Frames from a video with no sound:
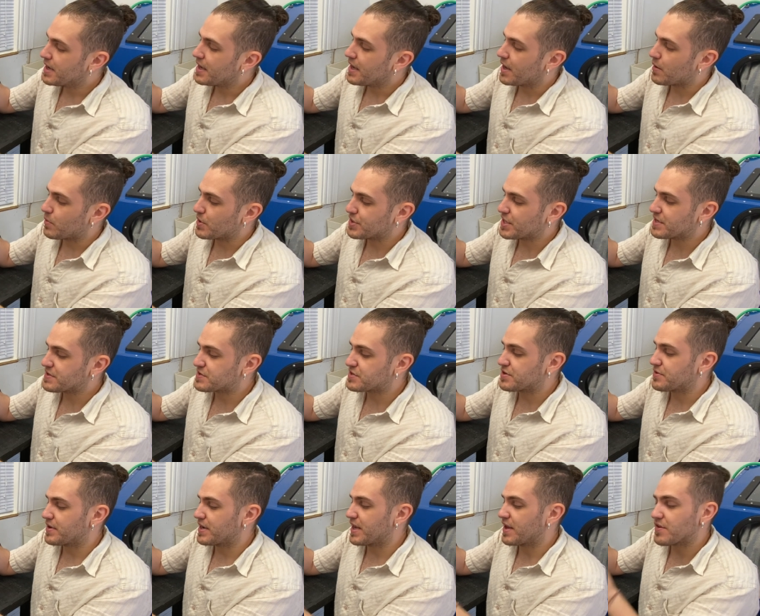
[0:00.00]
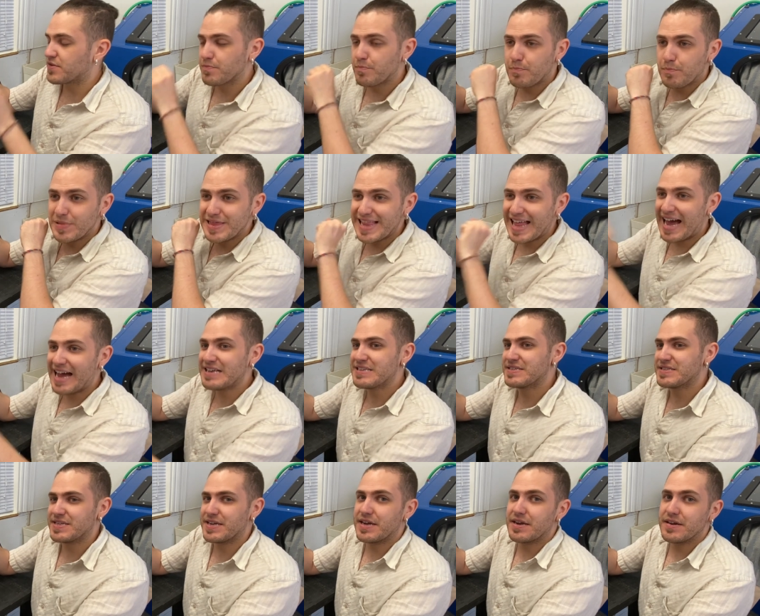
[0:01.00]
And what that's doing is
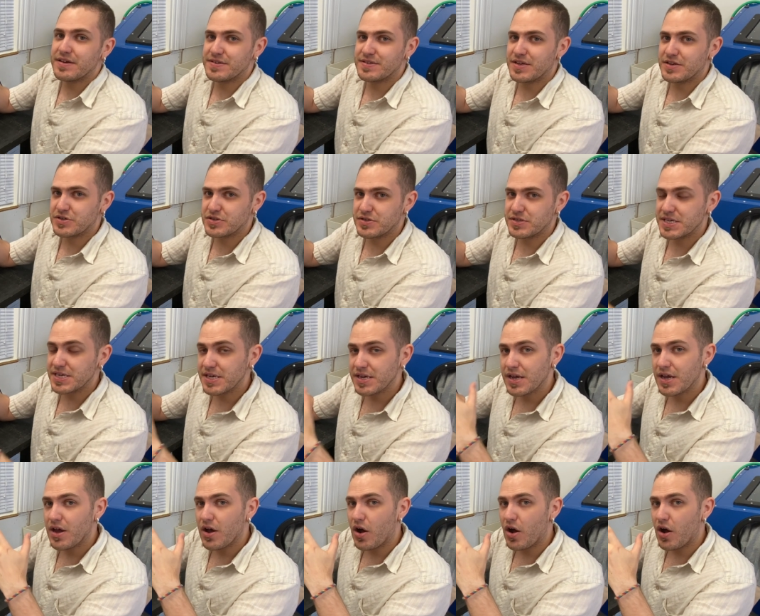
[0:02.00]
blasting, essentially,